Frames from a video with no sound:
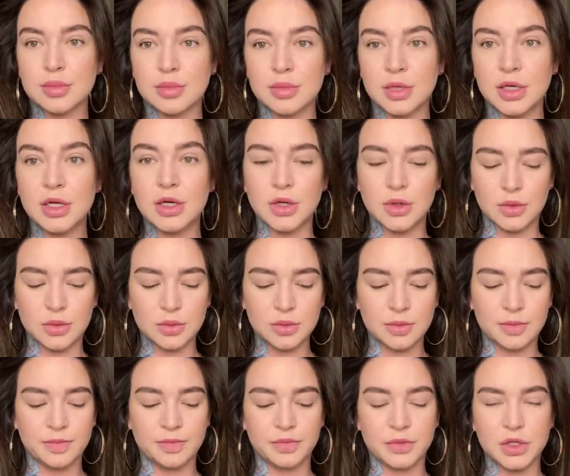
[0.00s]
you know,
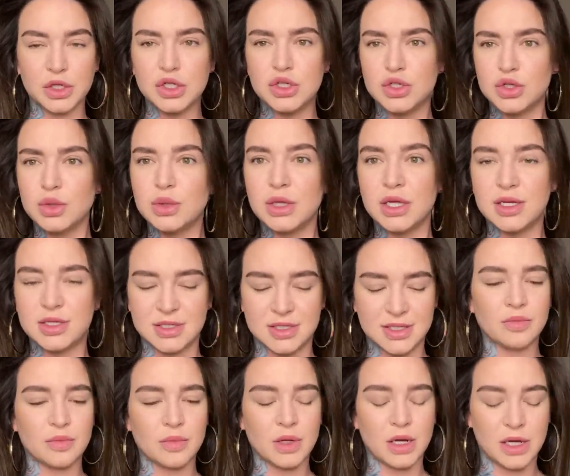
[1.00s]
to do this.
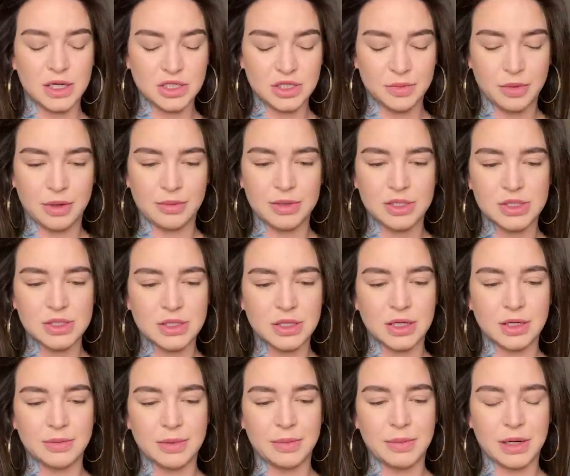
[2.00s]
I should probably just
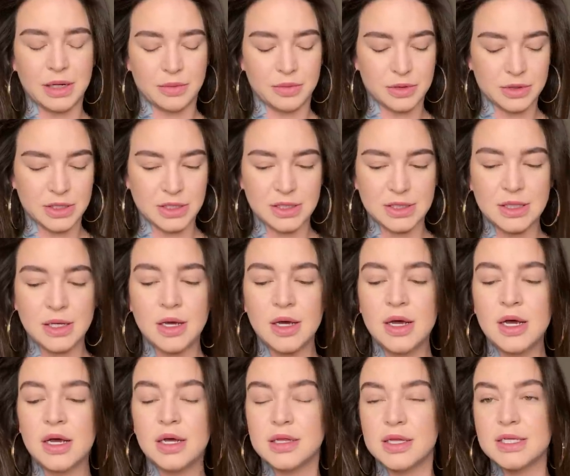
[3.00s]
clean my makeup brushes.
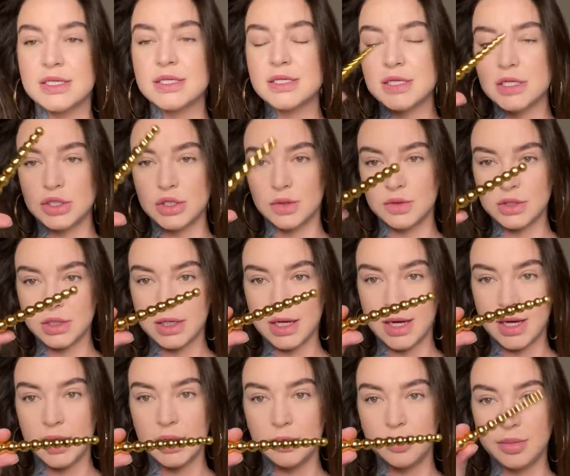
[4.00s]
This is the Doja
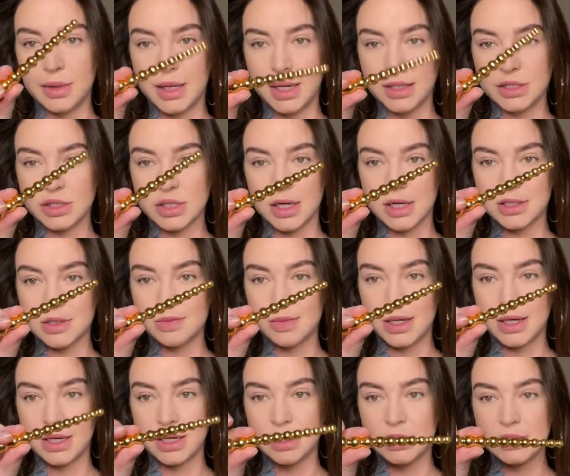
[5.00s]
Cat and BH
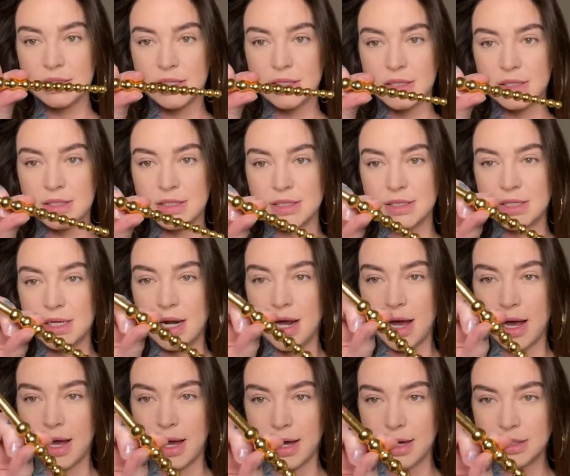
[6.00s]
Cosmetics. This is an
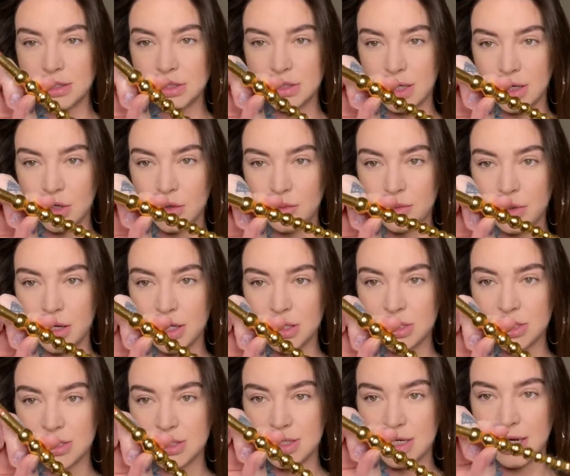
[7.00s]
eyeshadow brush.
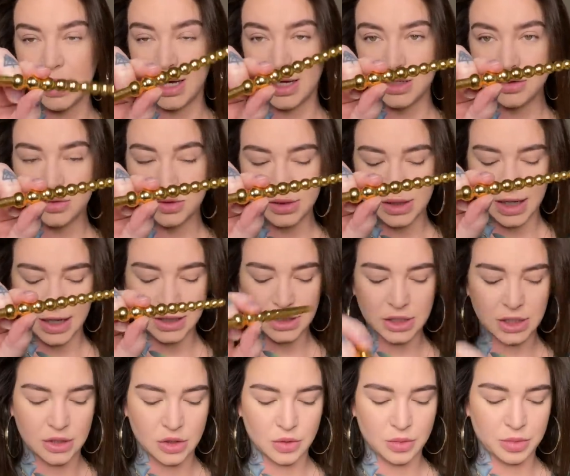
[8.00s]
It's an angled
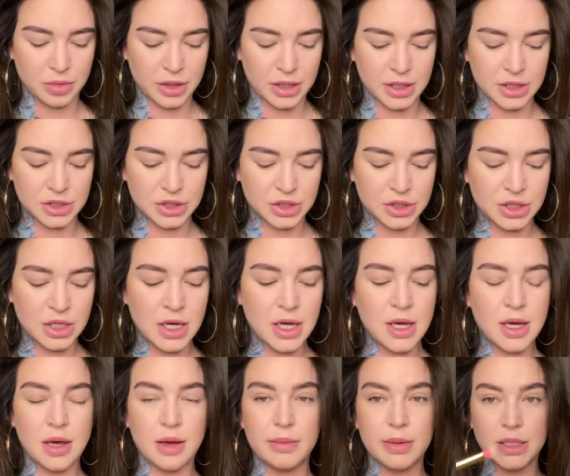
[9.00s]
eyeshadow brush.
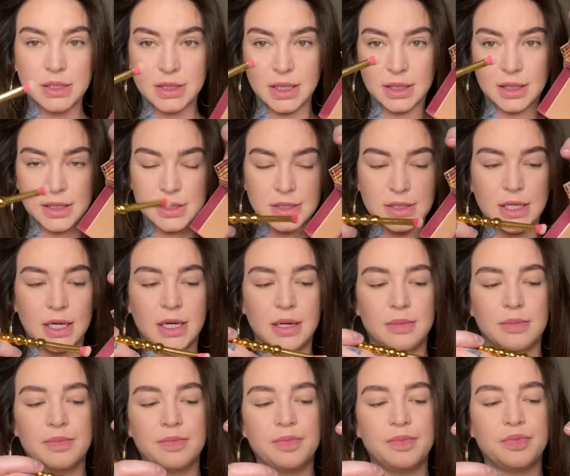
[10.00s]
I'm gonna take that
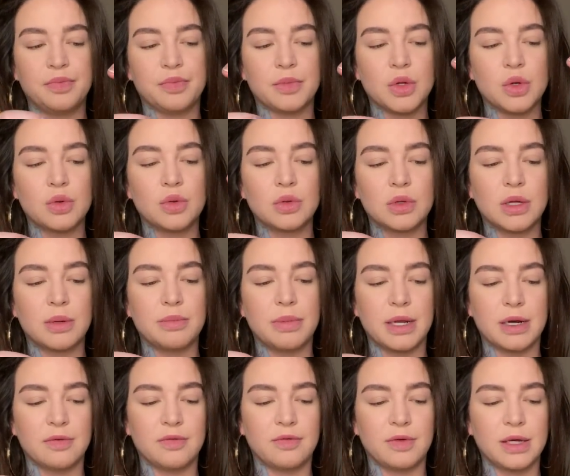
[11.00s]
same Hoola
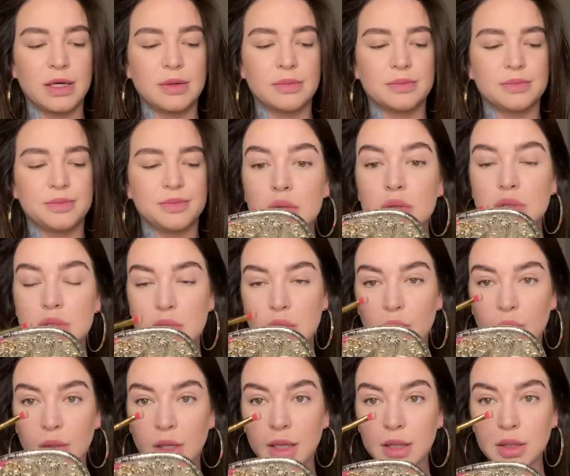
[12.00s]
Benefit so
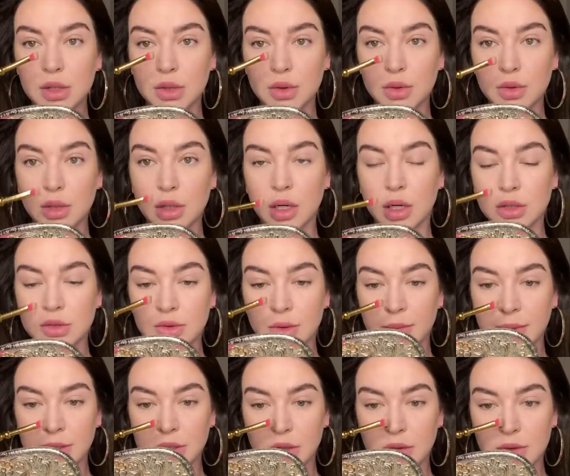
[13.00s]
what I do to contour
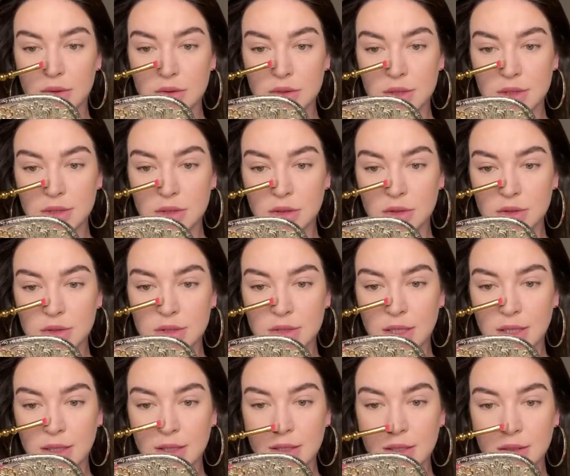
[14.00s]
my nose is I'll just
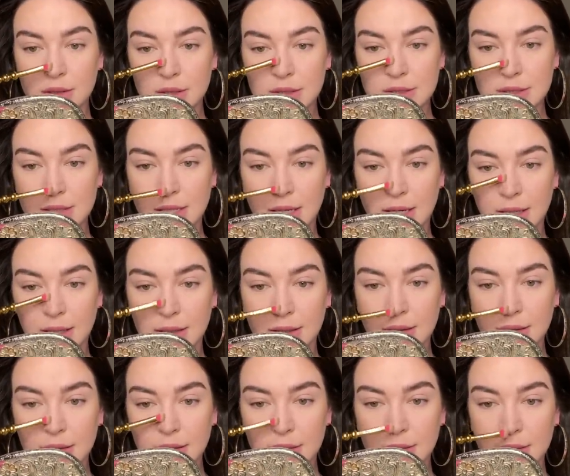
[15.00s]
take it down the
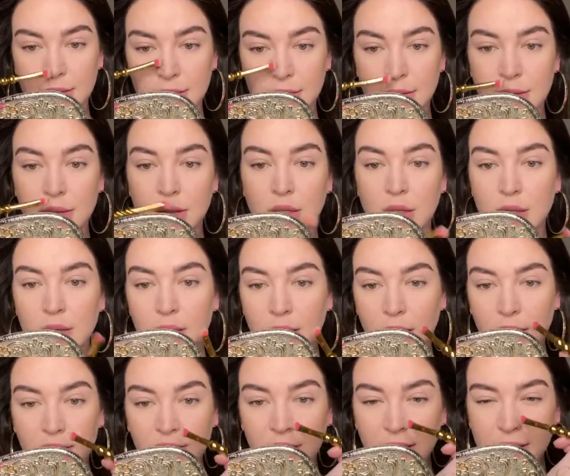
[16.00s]
side.
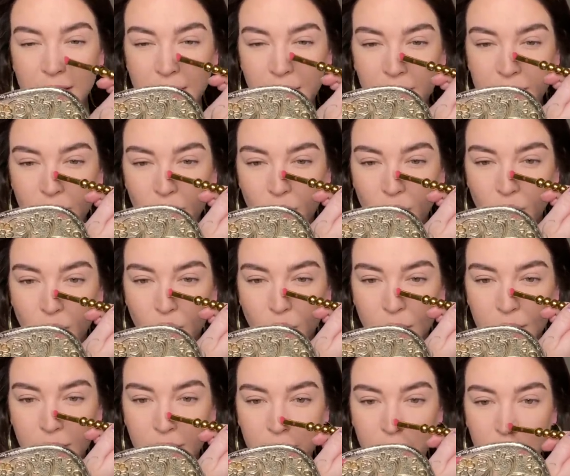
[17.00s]
I feel like I have a
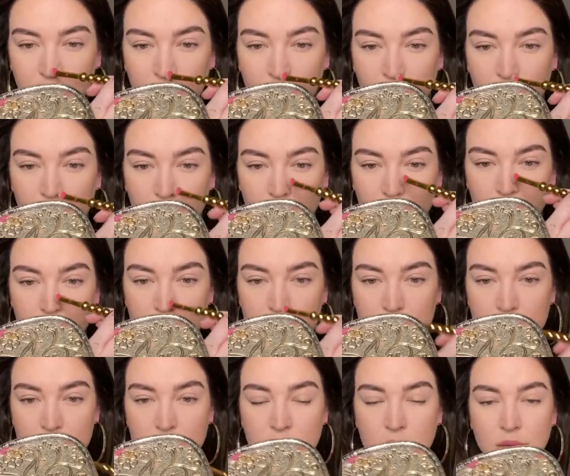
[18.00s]
weird
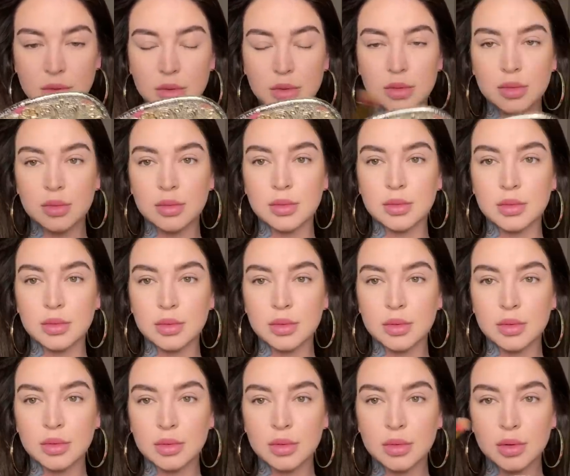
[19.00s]
nose.
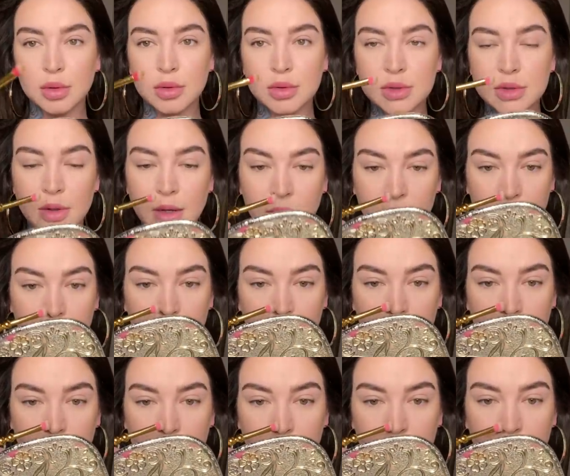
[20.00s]
So I have to
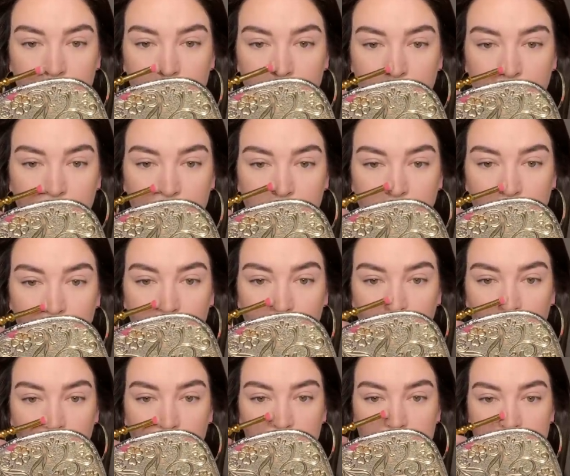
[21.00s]
be like
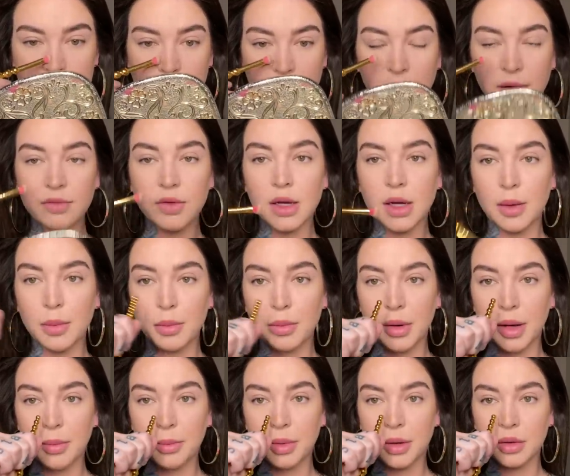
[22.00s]
careful because I have like a
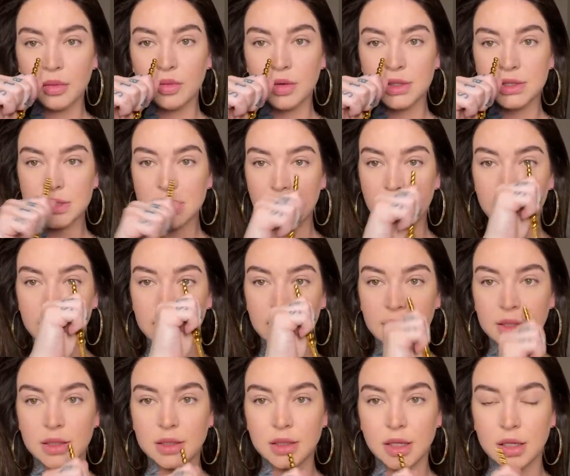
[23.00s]
bump on one side
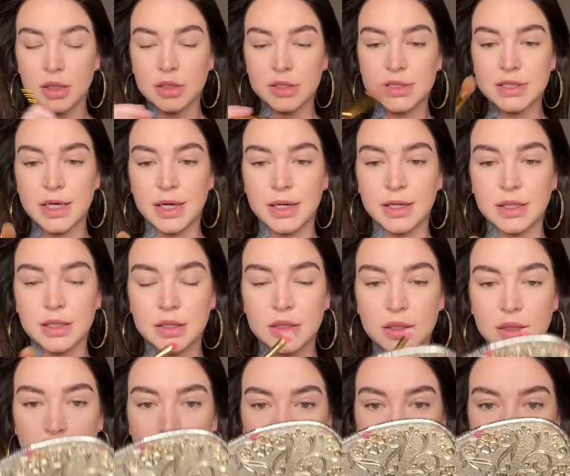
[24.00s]
and then the other side,
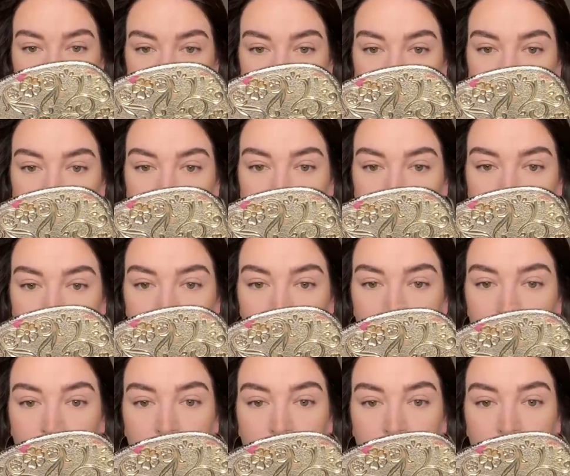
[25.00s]
there's not a bump.